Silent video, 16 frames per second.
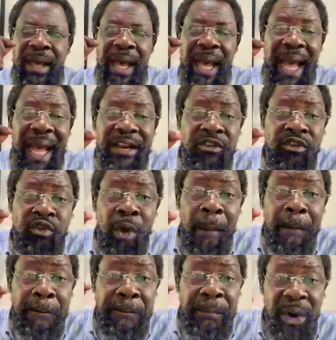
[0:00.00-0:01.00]
At
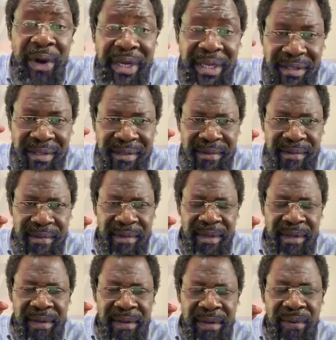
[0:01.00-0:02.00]
some point,
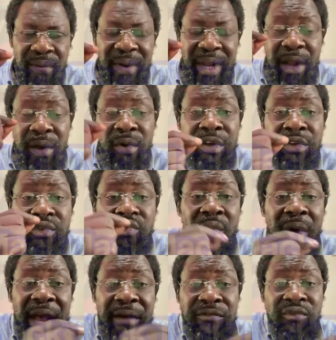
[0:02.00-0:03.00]
we're going to
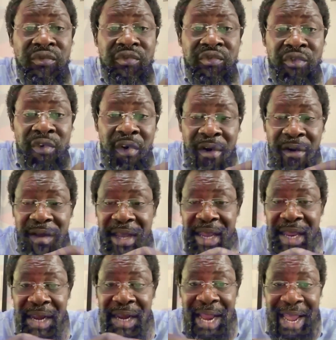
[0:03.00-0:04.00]
have to draw
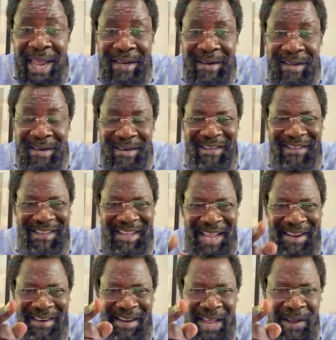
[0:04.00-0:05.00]
a line in the
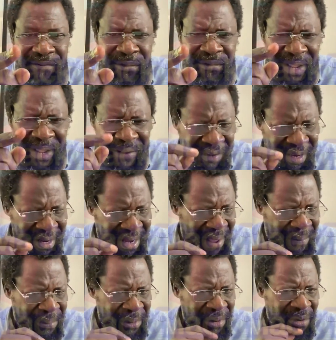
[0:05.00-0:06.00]
sand. I've said
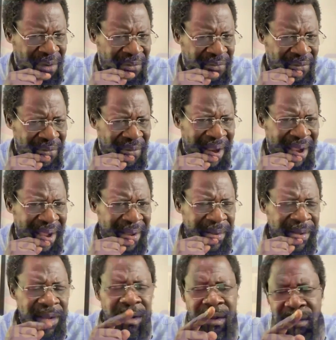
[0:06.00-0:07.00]
that pretty often, right?
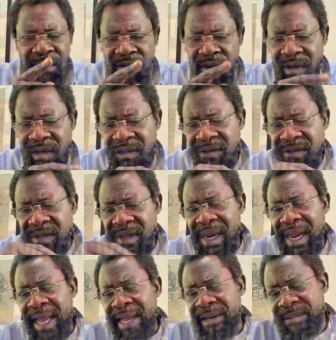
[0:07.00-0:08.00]
So this is
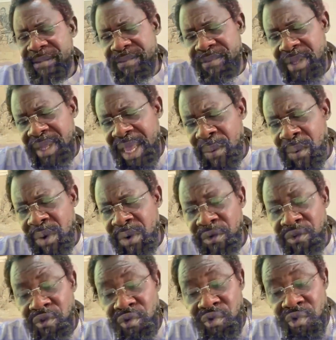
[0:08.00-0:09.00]
the line I
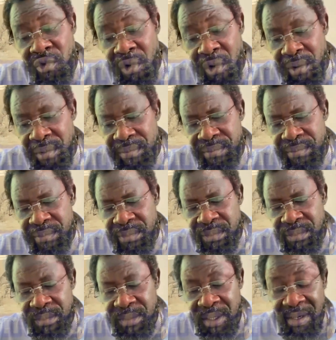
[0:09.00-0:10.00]
want us to draw
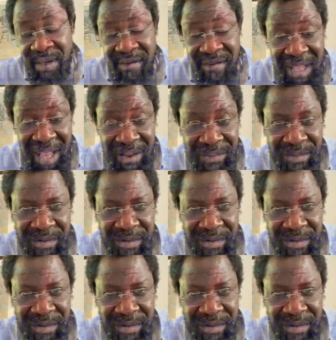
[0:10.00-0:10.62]
in the sand.